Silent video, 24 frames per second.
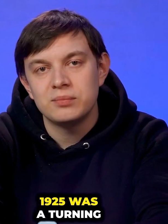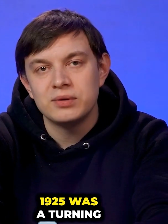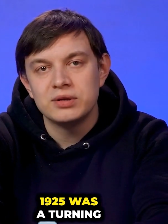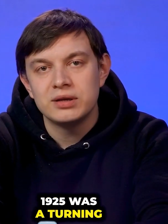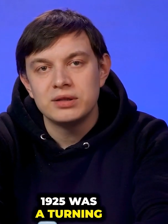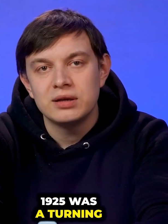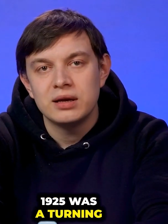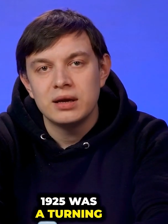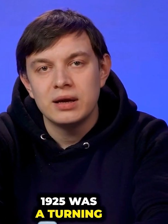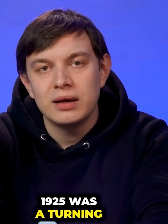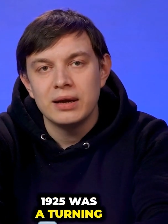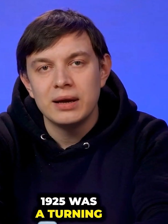was a
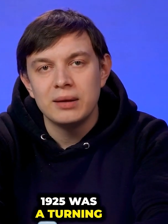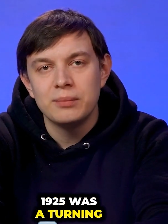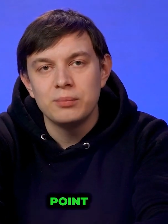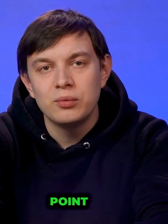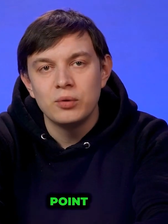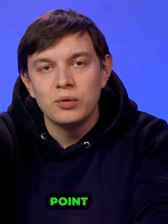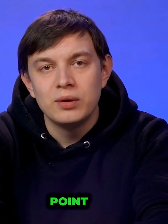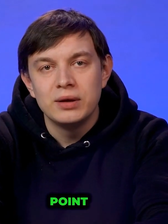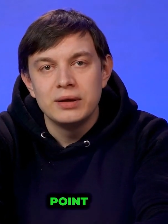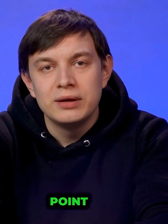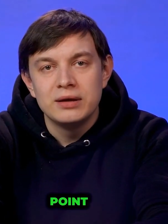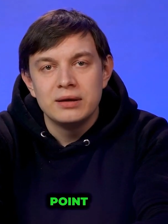turning
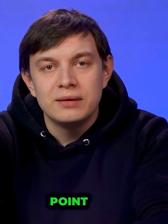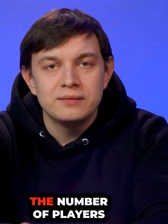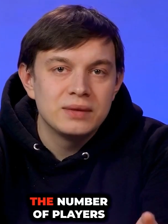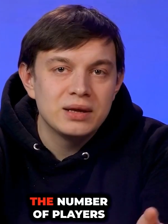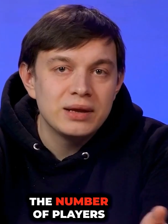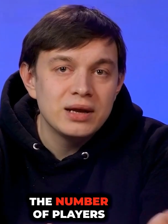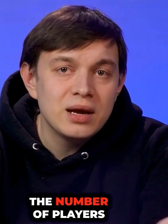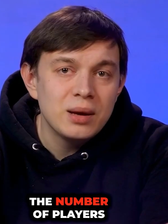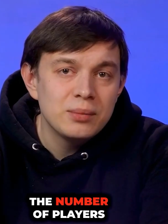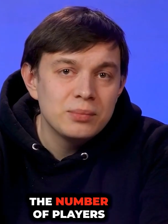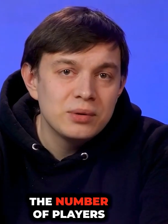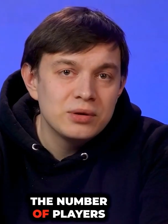point. The
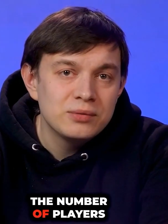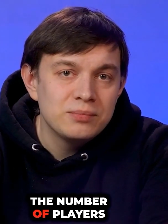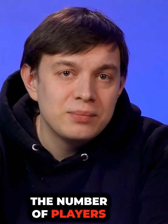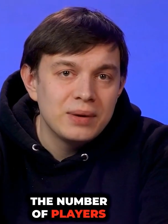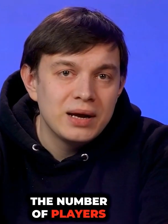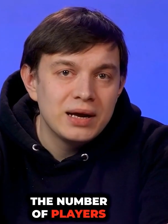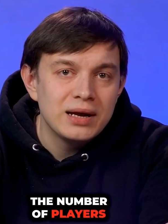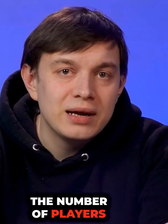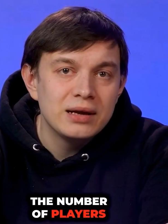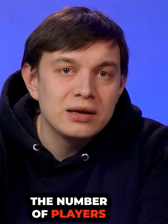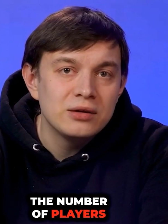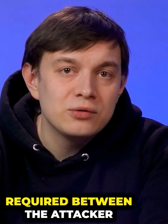number of
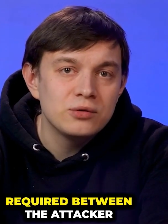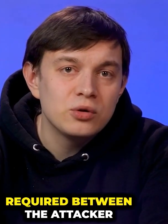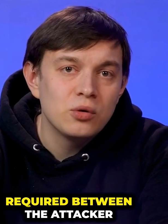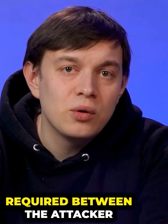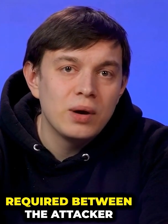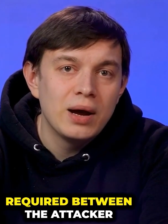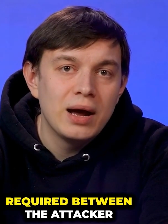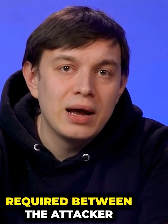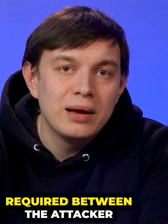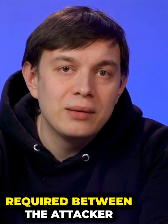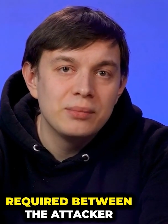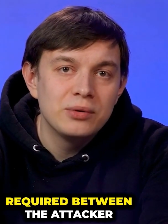players
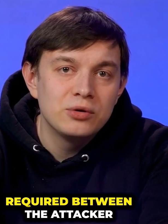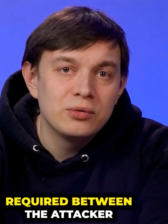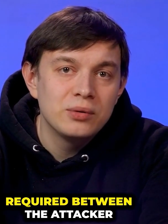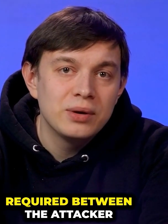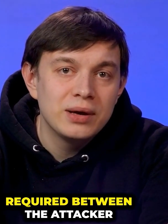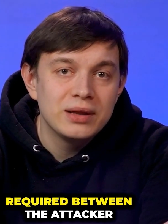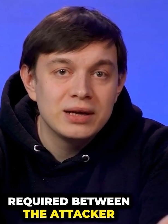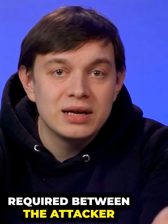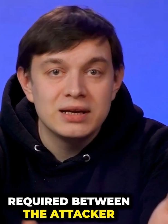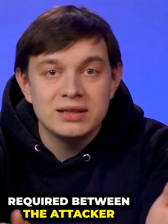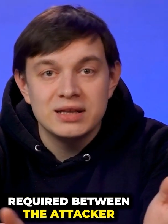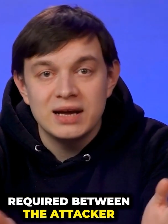required
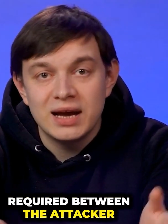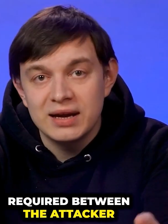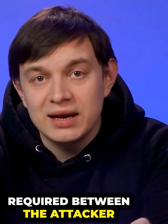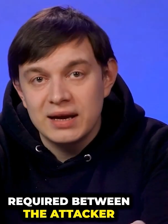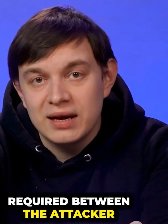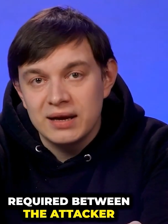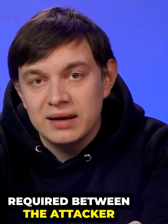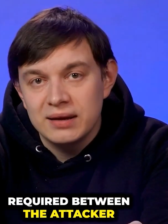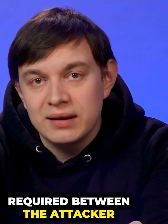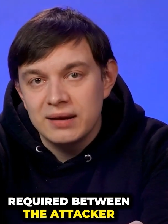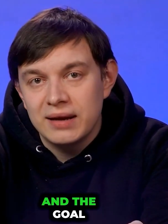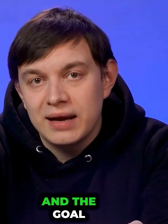between the
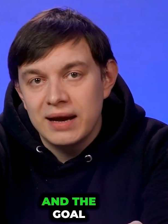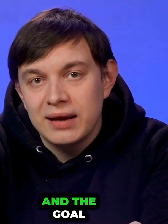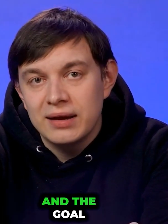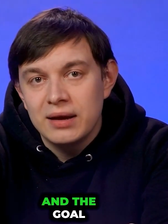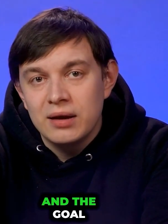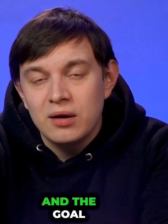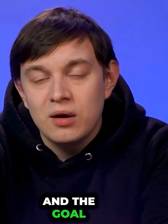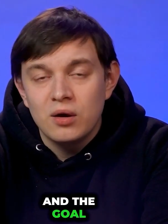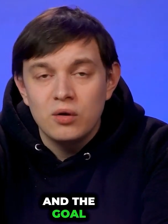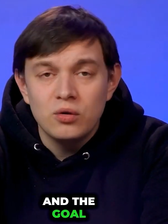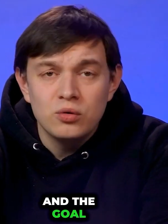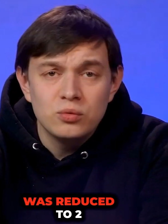attacker and the
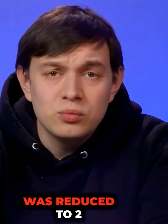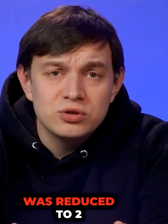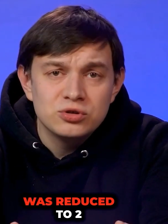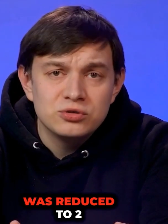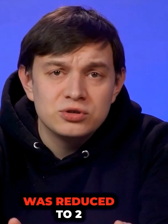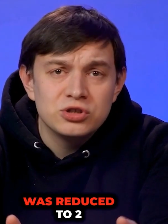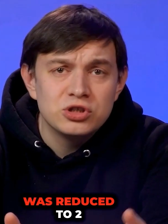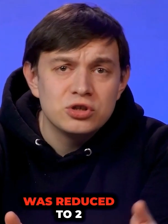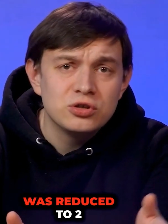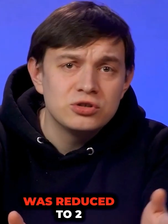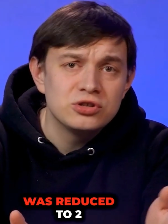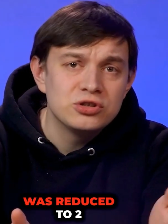goal was
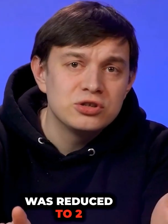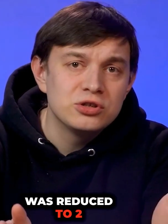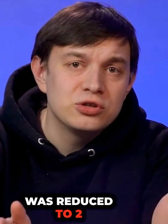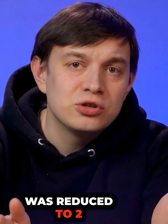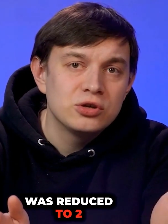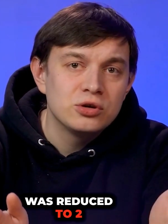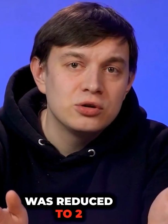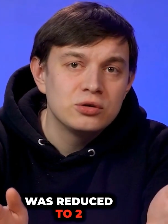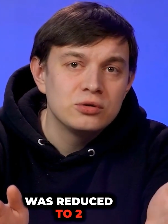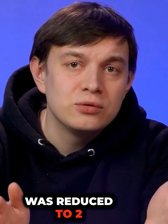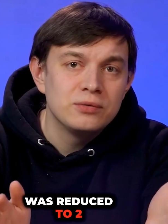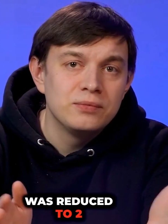reduced to
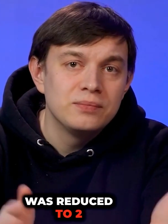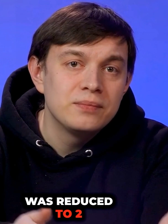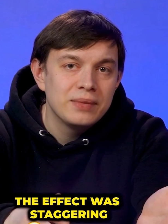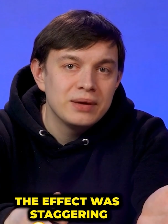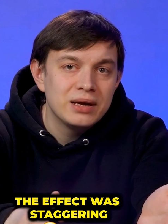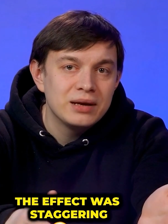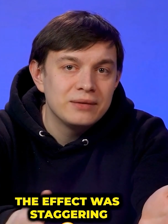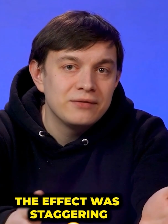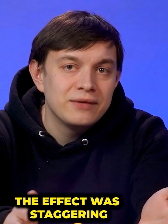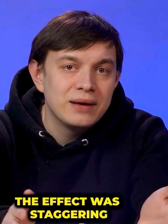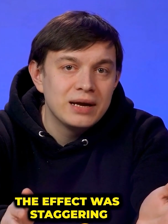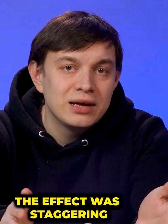2.
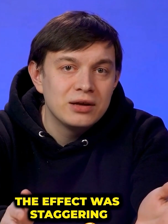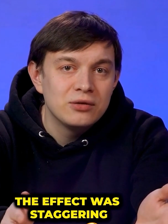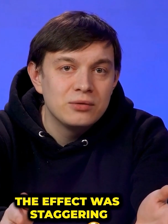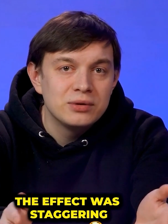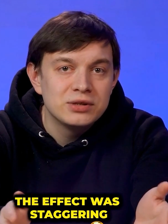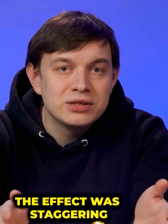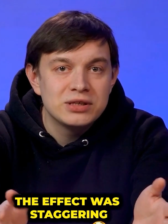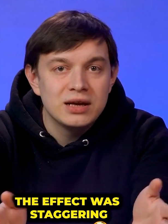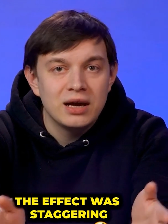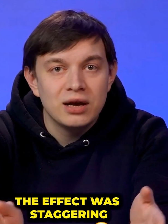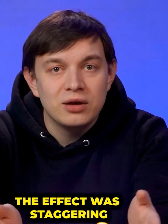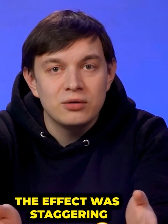The effect
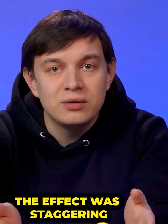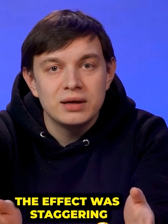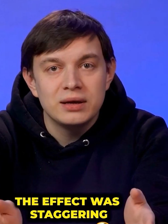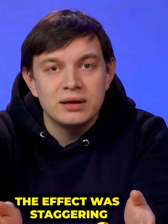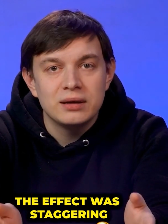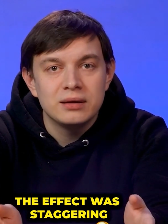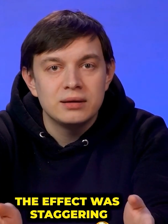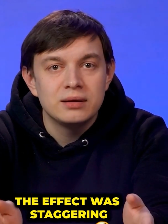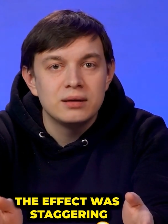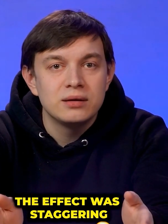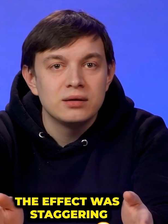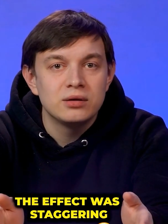was staggering.
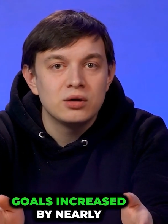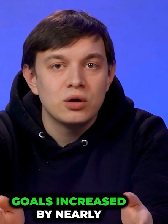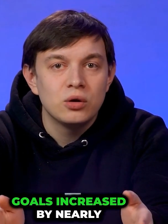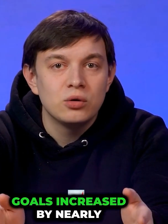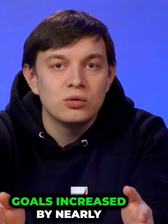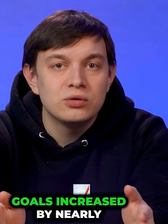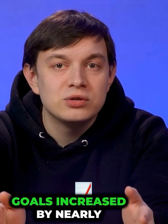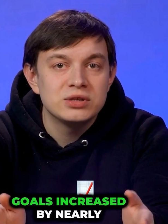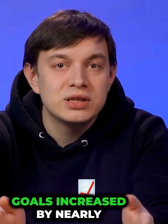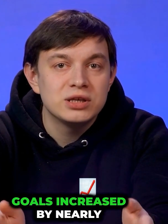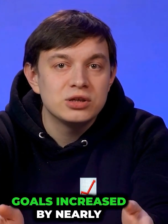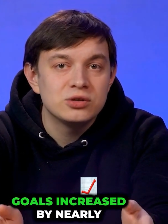
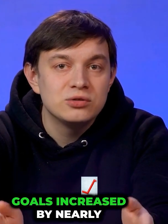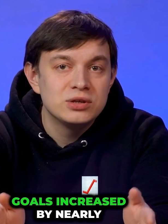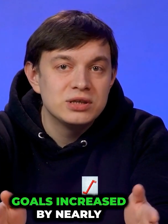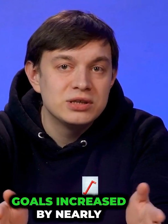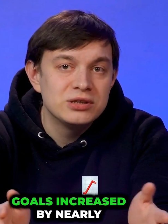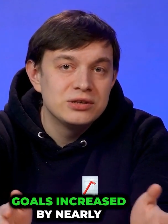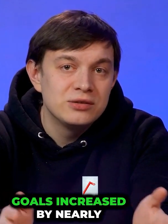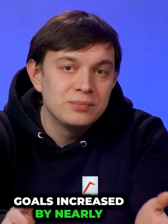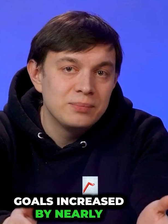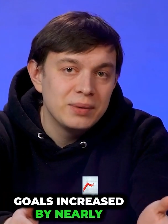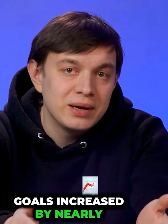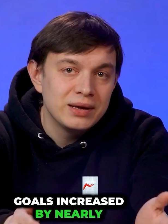Goals
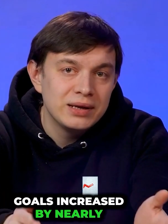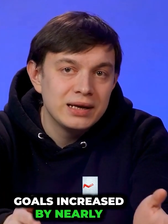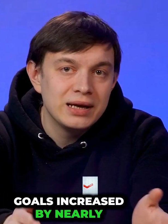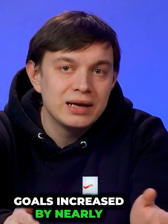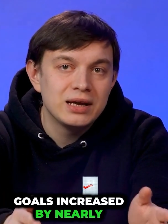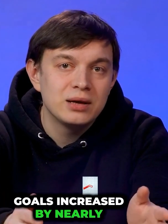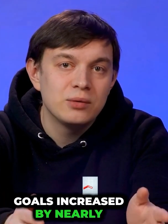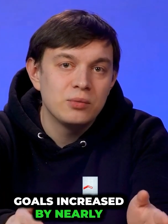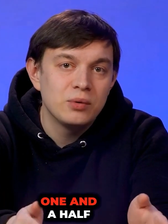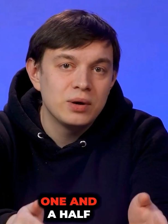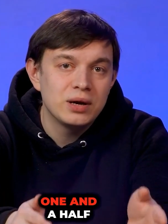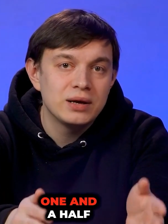increased by
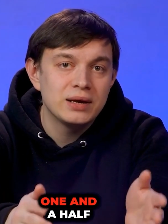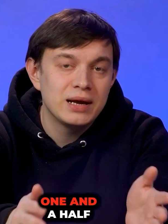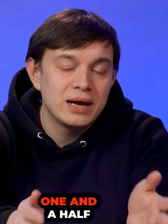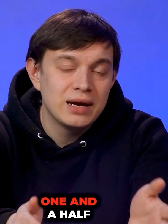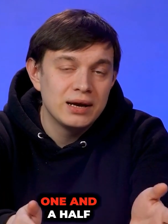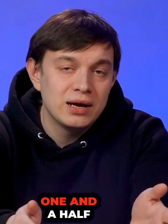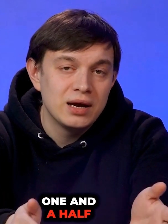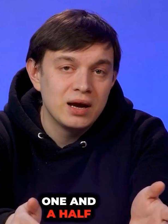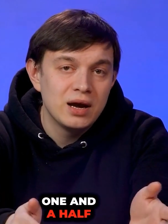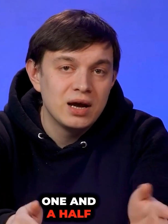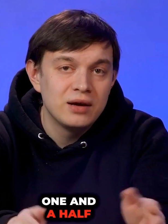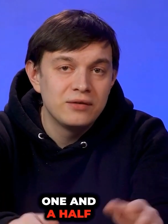nearly
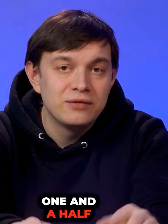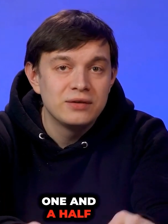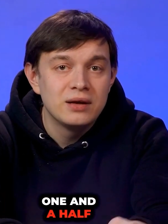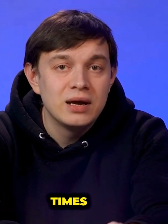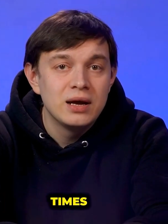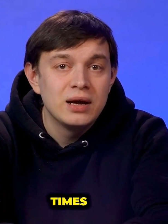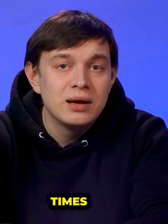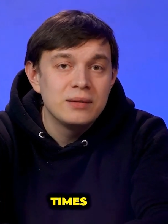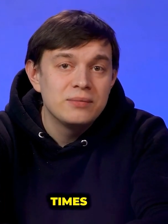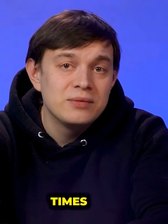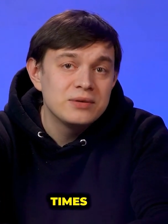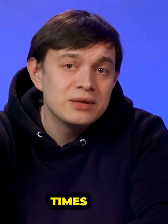1.5
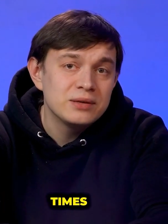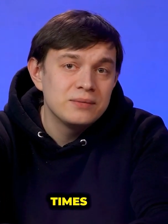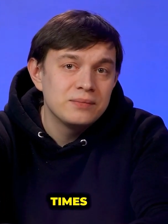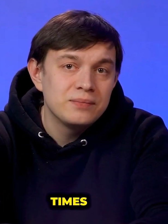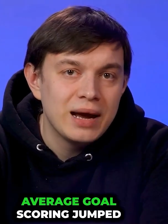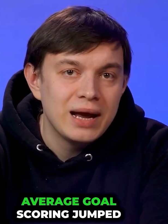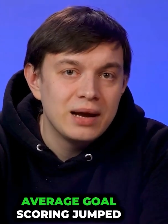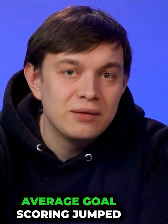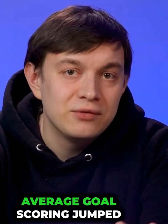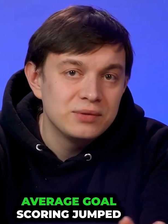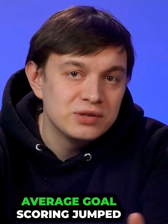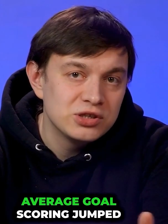times.
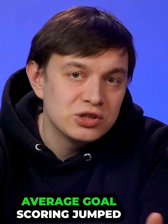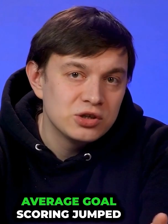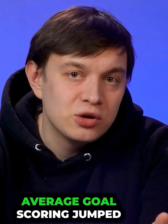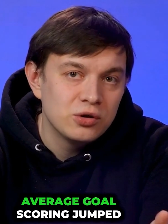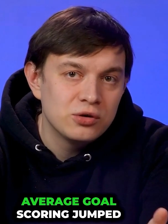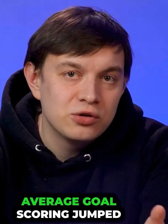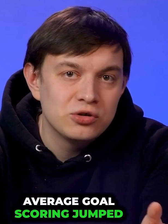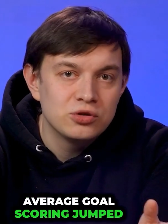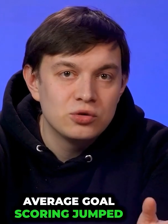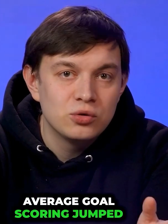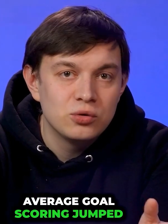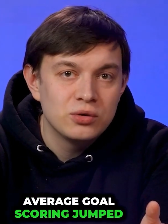Average goal
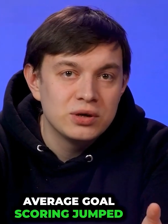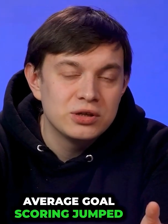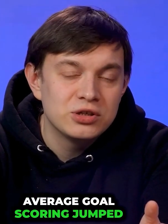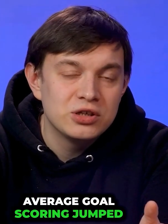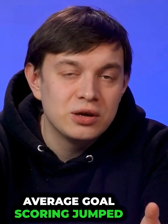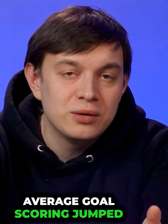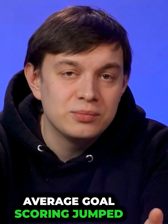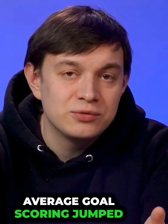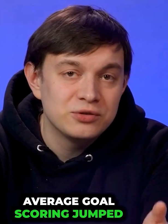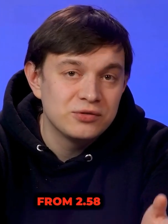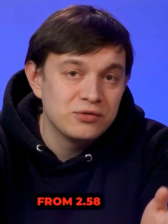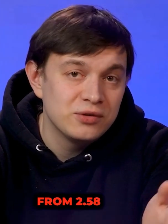scoring
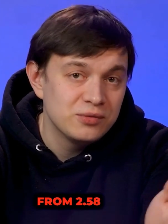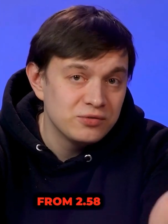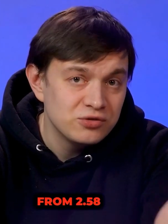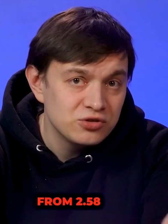jumped from